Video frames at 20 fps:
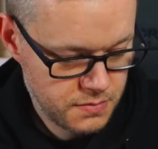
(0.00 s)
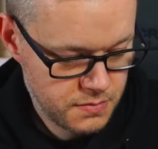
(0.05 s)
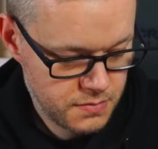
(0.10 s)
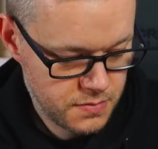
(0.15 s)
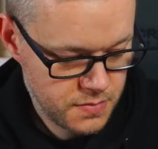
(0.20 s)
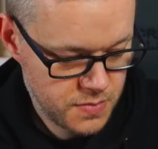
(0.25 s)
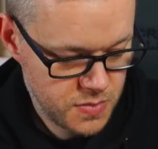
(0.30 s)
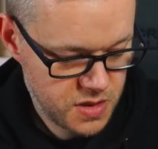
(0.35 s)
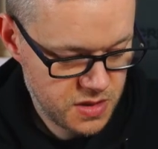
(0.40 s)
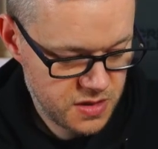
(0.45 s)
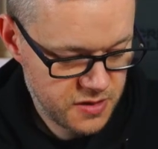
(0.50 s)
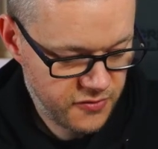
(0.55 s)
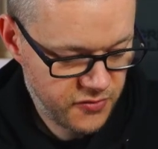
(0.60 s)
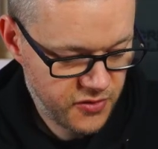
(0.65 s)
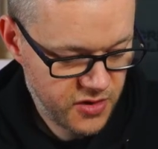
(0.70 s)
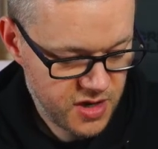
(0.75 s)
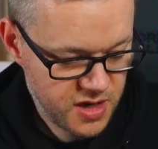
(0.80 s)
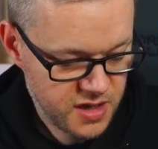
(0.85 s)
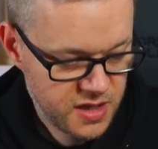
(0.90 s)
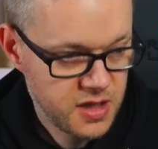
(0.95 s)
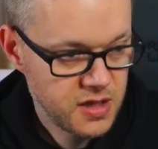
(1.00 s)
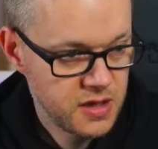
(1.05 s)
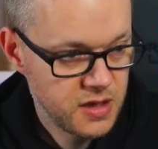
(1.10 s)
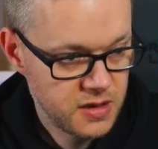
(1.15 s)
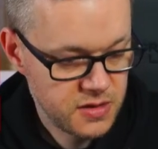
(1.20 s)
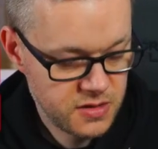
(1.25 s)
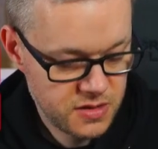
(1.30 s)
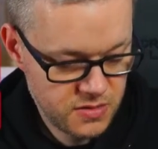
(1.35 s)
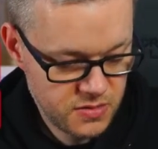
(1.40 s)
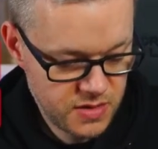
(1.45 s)
What the fuck? I, I
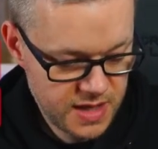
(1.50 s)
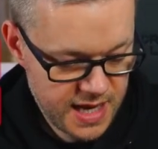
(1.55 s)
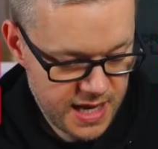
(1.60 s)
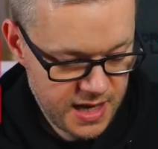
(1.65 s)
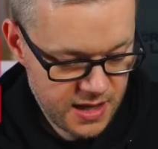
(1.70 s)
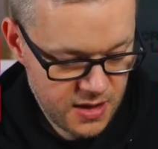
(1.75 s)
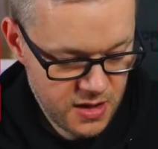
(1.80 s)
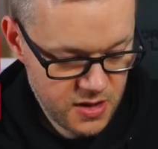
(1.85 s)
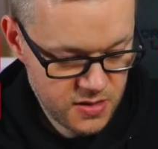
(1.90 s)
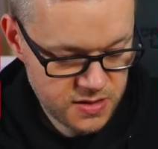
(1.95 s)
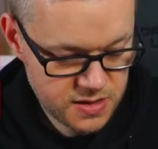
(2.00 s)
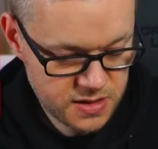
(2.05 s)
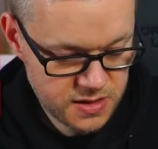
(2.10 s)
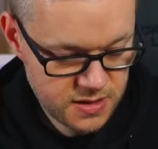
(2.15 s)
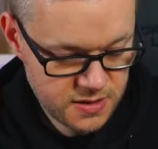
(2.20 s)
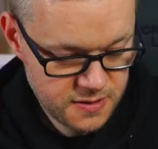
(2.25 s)
get lost.